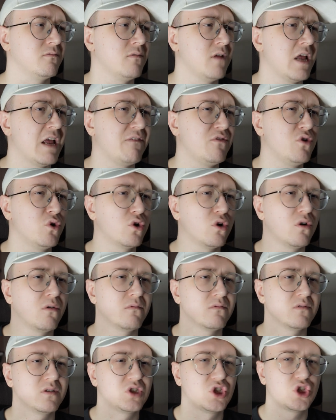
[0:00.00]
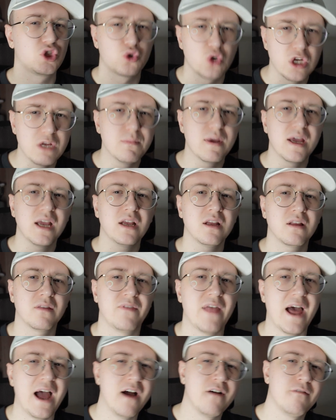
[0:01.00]
if you're not streaming
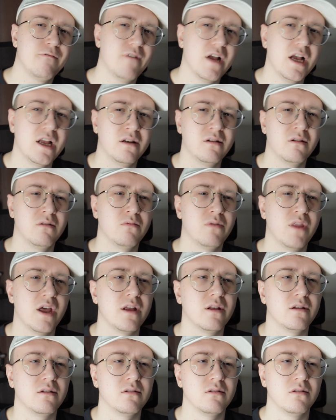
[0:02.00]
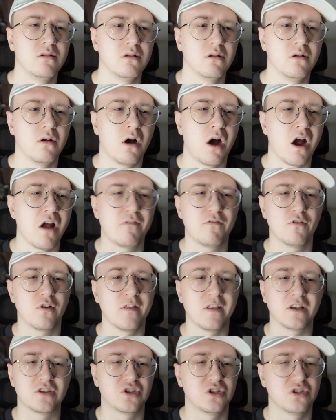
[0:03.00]
that event, then I feel
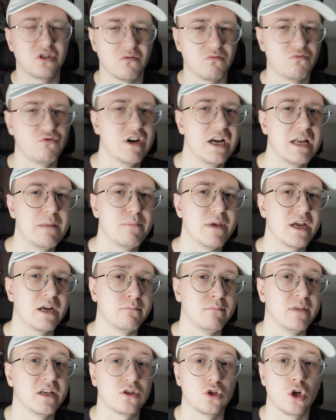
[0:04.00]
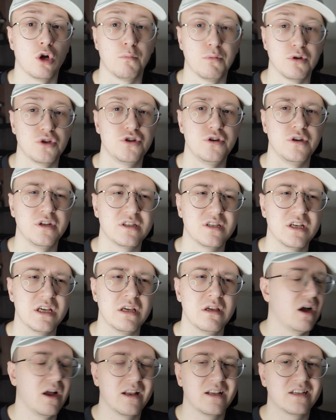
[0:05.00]
like that's just a really big missed
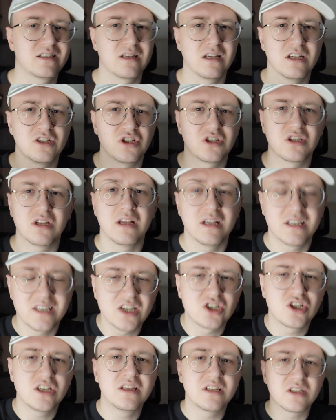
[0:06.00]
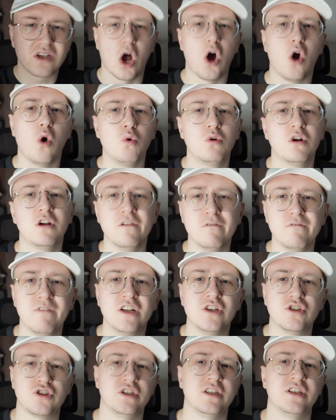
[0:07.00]
opportunity. It's just essentially this whole
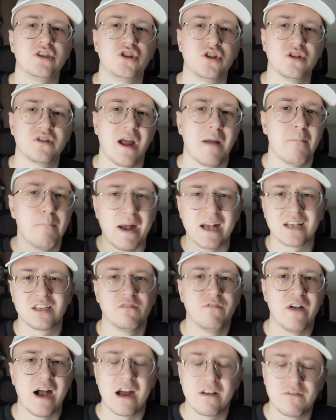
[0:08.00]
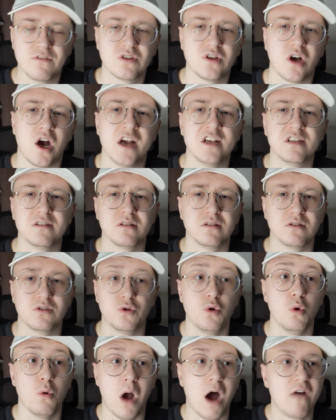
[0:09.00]
convention is just a massive advertisement
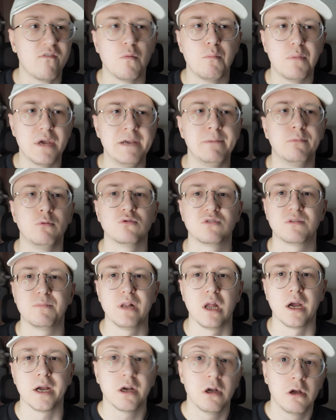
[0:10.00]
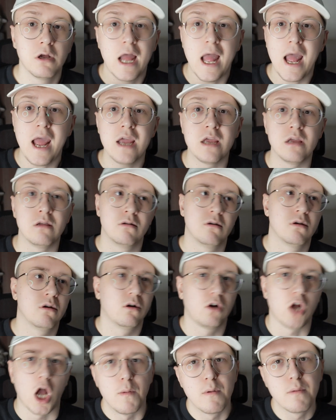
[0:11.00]
to other people to be like, hey,
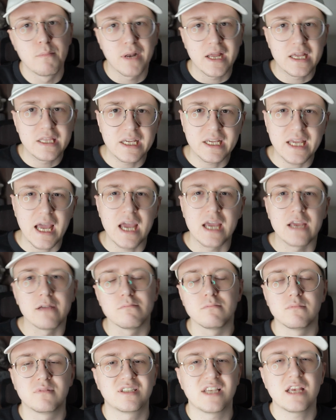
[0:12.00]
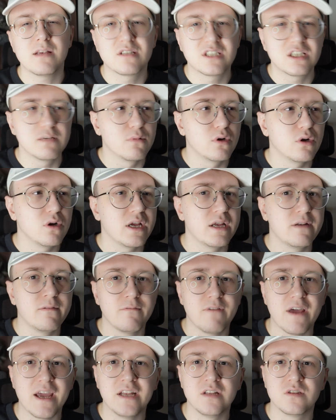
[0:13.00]
come and play the game. Similar
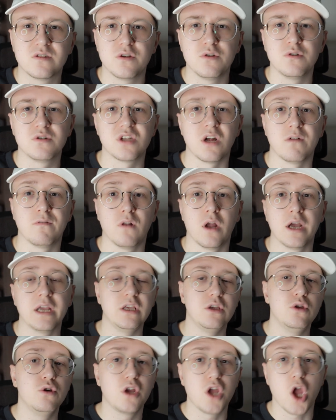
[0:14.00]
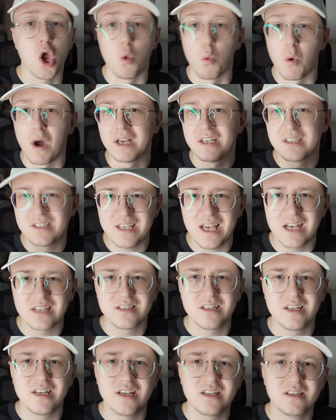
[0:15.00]
in vein to stuff like Yu-Gi-Oh!
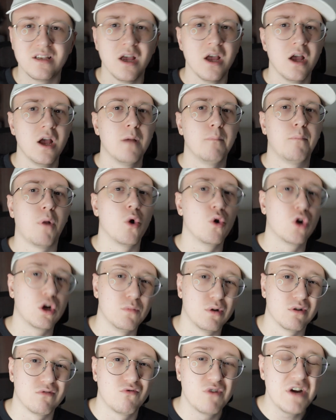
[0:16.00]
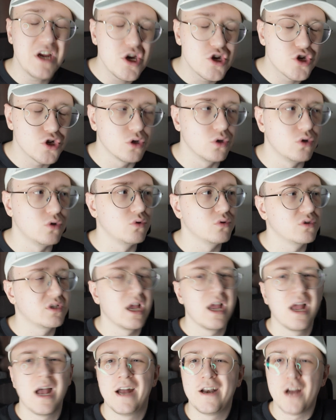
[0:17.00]
YCSs, Pokemon
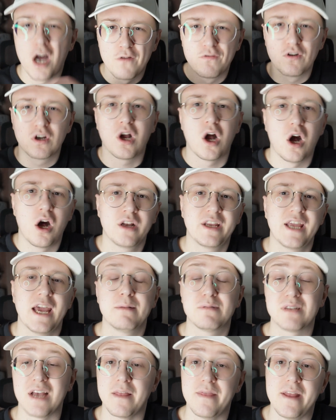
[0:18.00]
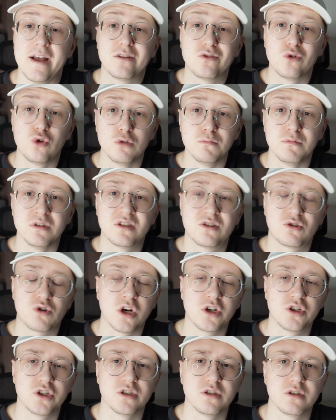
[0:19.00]
Regionals, and other card games and their tournament
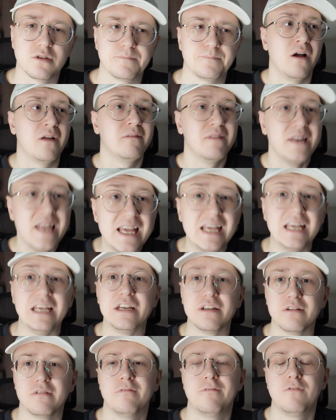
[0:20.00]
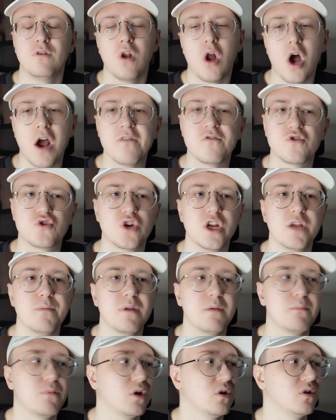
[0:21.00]
structures. A need for live
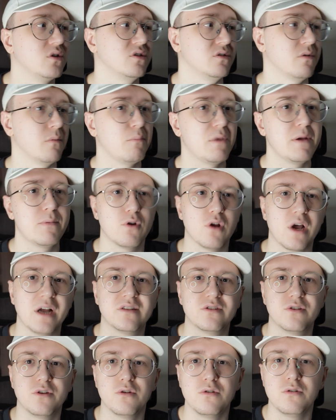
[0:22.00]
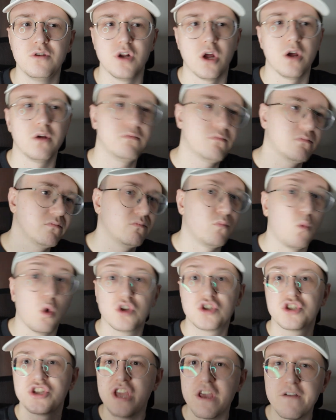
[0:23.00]
streaming because people like to, you know,
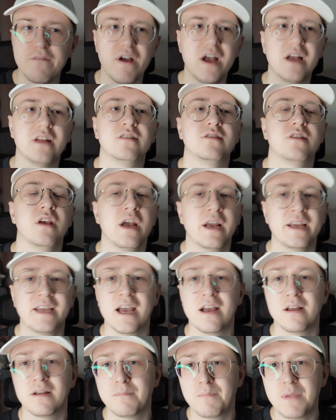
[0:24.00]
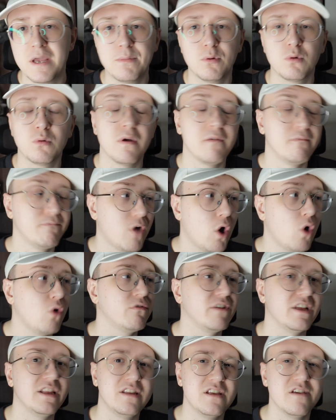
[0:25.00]
watch the event, get people
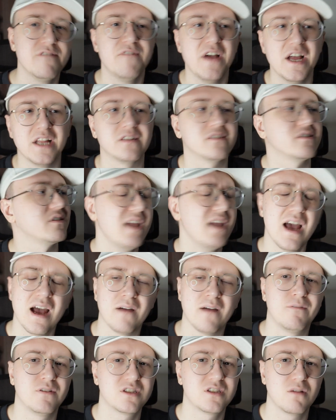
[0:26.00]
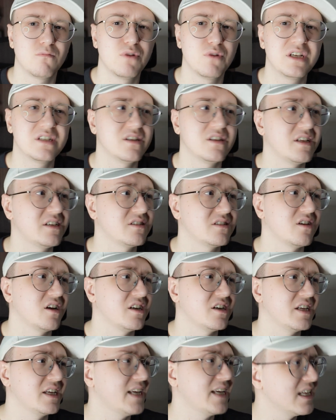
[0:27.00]
involved in the event. Yeah, for some reason they
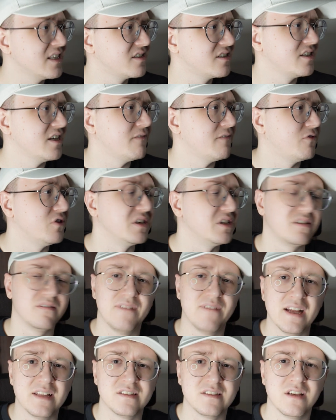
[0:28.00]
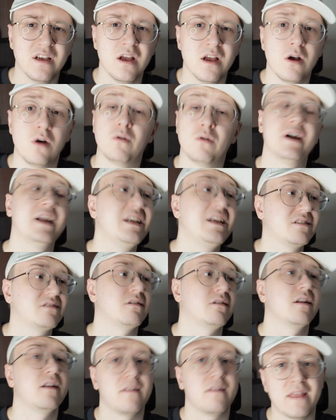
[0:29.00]
decided against it for this event, or at
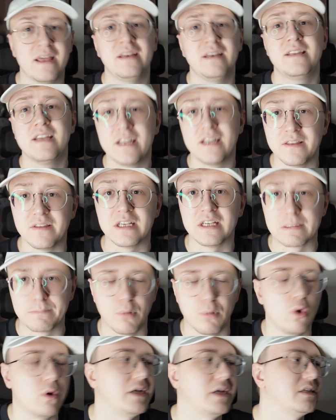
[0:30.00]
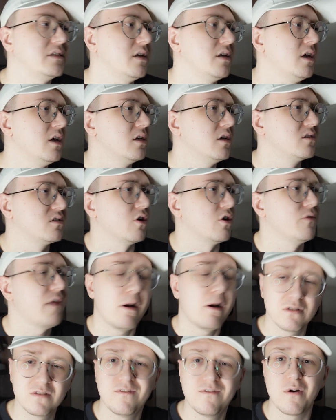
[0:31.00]
least they did at this point. So
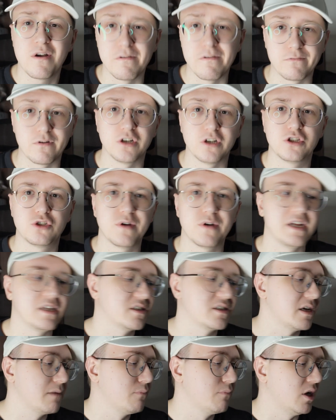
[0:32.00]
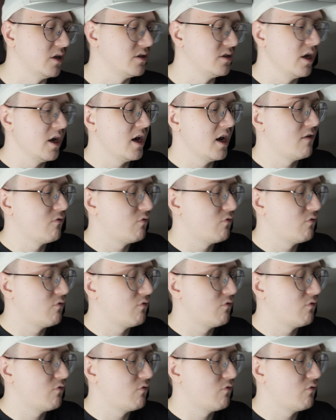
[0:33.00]
that was very frustrating, but it